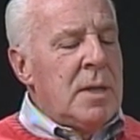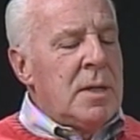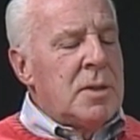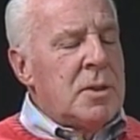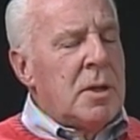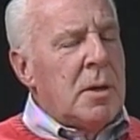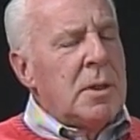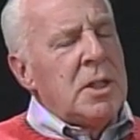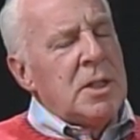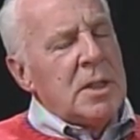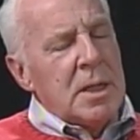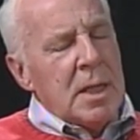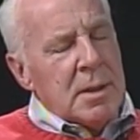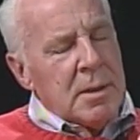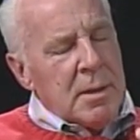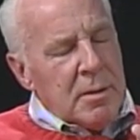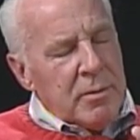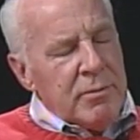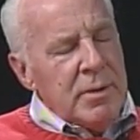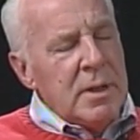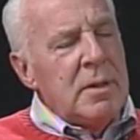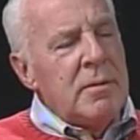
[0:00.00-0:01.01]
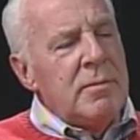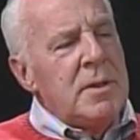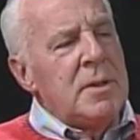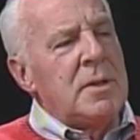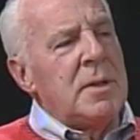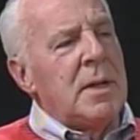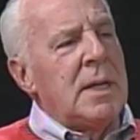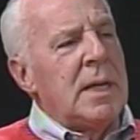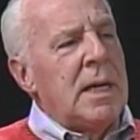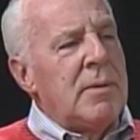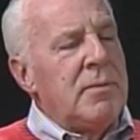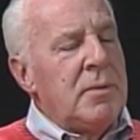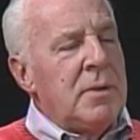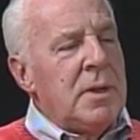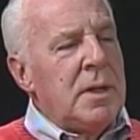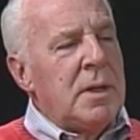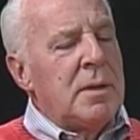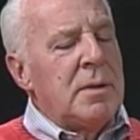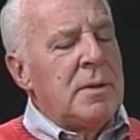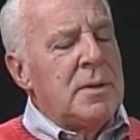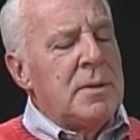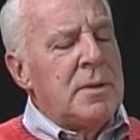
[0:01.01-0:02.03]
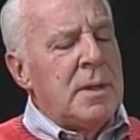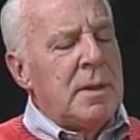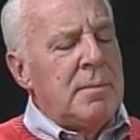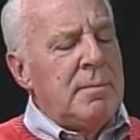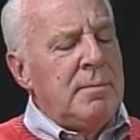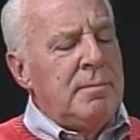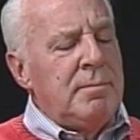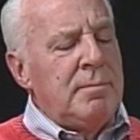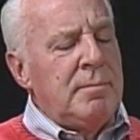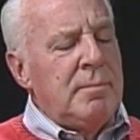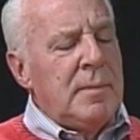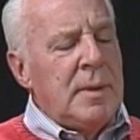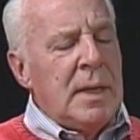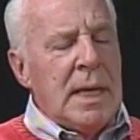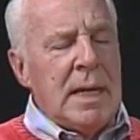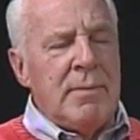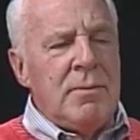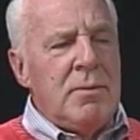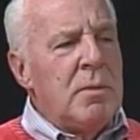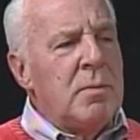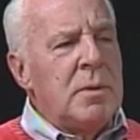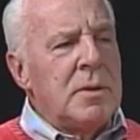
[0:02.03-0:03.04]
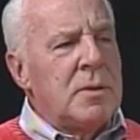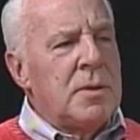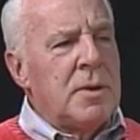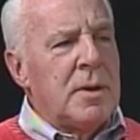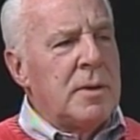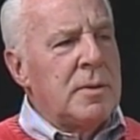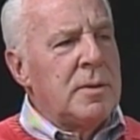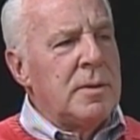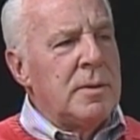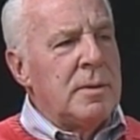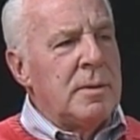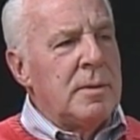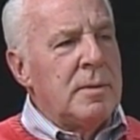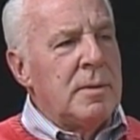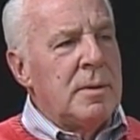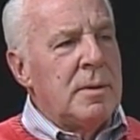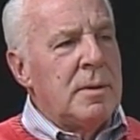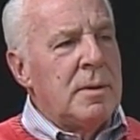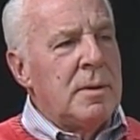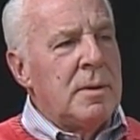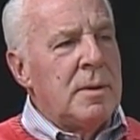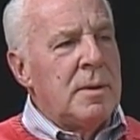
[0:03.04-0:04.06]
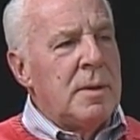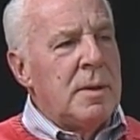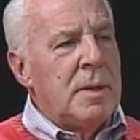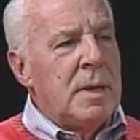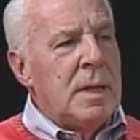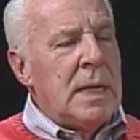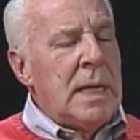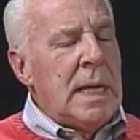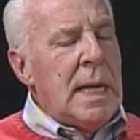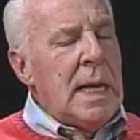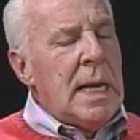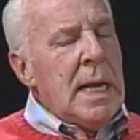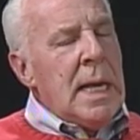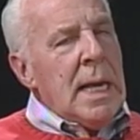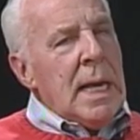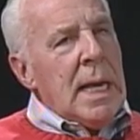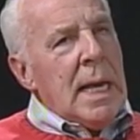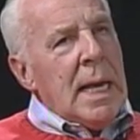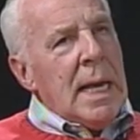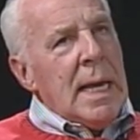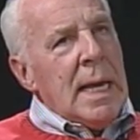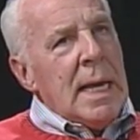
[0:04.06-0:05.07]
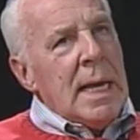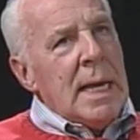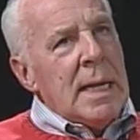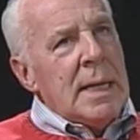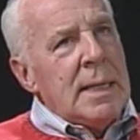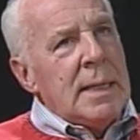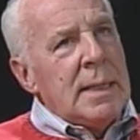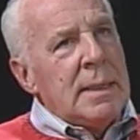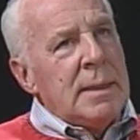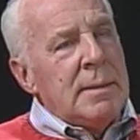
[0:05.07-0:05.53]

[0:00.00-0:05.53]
So she said, the real reason I have you here is that I have no one to talk to. And